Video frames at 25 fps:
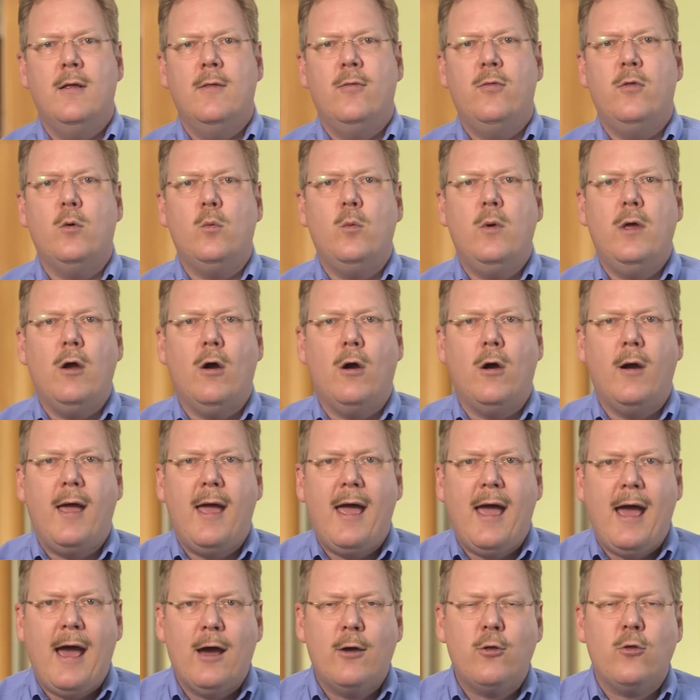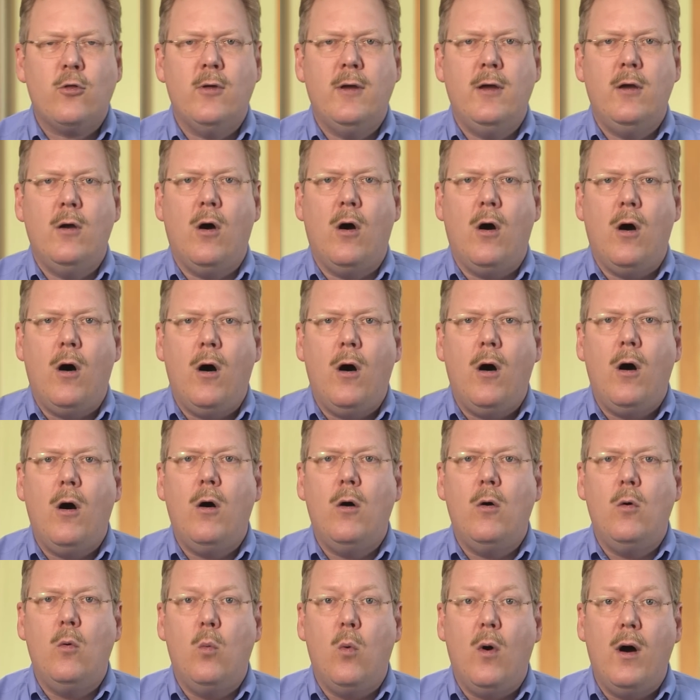that we are actually
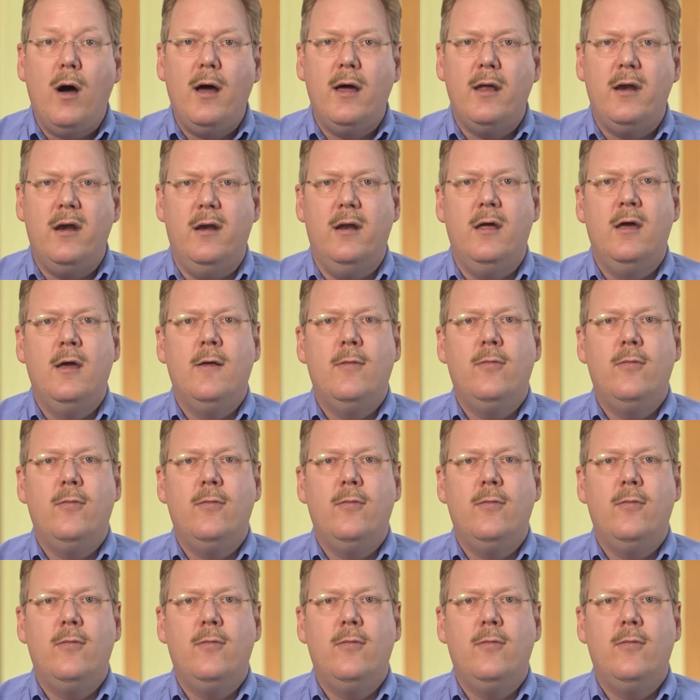all one,